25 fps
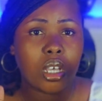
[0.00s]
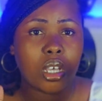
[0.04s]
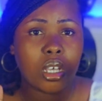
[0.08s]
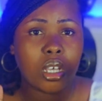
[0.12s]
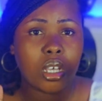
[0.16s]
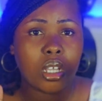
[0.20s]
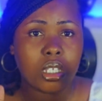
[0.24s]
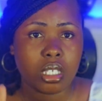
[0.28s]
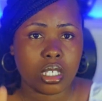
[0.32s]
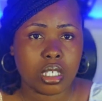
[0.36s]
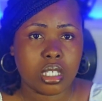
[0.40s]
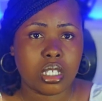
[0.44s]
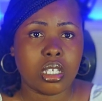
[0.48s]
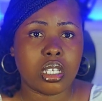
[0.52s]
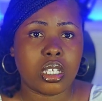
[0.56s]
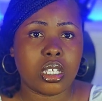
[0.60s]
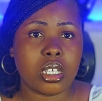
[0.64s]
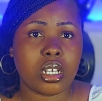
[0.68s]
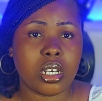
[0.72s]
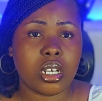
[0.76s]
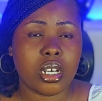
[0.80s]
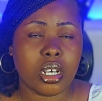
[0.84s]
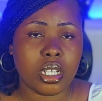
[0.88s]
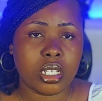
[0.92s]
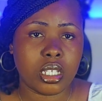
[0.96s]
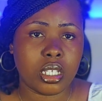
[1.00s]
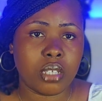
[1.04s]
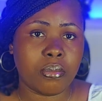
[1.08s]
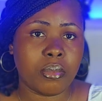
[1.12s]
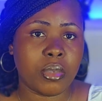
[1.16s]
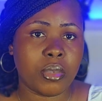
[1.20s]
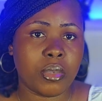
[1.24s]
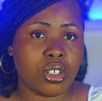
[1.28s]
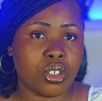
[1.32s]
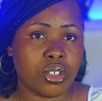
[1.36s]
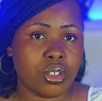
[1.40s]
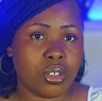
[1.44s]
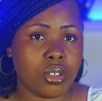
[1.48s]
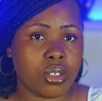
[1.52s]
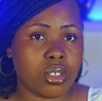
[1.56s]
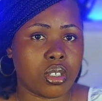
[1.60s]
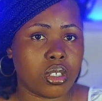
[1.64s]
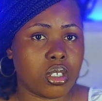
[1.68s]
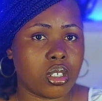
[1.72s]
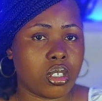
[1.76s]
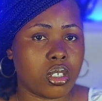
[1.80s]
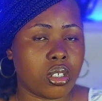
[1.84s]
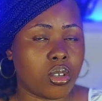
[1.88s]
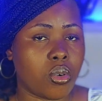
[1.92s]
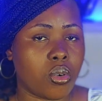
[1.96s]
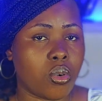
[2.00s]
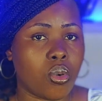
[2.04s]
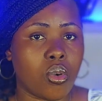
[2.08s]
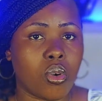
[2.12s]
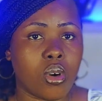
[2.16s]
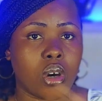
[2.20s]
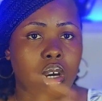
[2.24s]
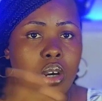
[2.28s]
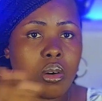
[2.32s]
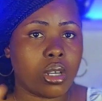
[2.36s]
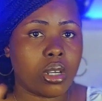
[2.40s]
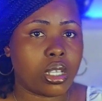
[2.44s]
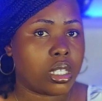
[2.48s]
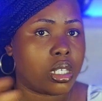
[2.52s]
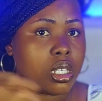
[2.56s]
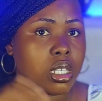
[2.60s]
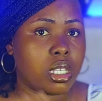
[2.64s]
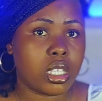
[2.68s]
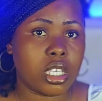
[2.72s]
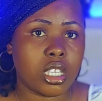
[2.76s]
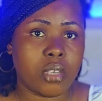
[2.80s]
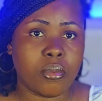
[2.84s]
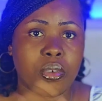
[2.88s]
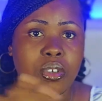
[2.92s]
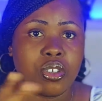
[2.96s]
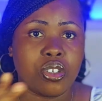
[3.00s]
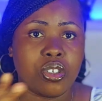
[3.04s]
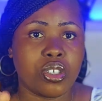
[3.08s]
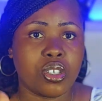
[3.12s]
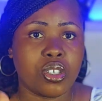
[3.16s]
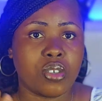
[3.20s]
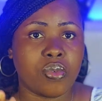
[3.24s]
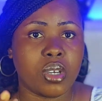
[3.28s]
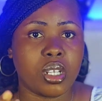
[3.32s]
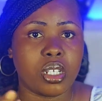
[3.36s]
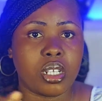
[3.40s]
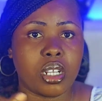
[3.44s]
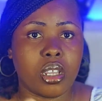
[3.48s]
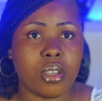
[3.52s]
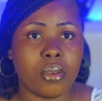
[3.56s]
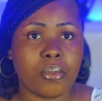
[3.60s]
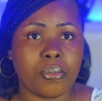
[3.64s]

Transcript: stick animations, or our stick images rather.